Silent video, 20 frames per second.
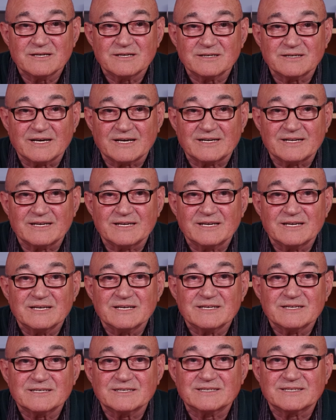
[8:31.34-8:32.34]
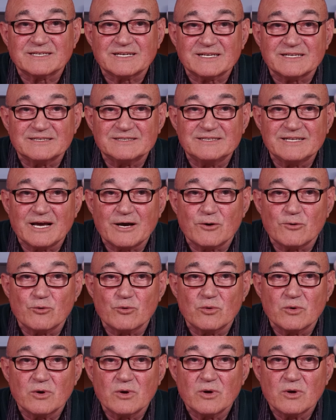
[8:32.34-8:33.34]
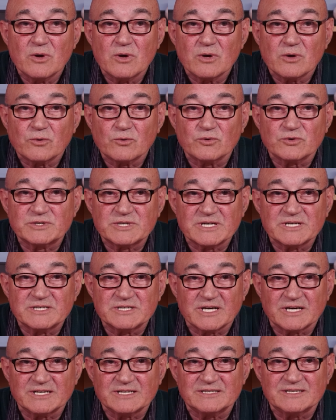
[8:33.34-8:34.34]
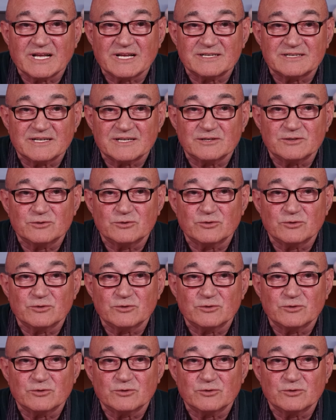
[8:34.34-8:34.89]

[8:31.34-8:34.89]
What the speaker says: care credeau cu sinceritate în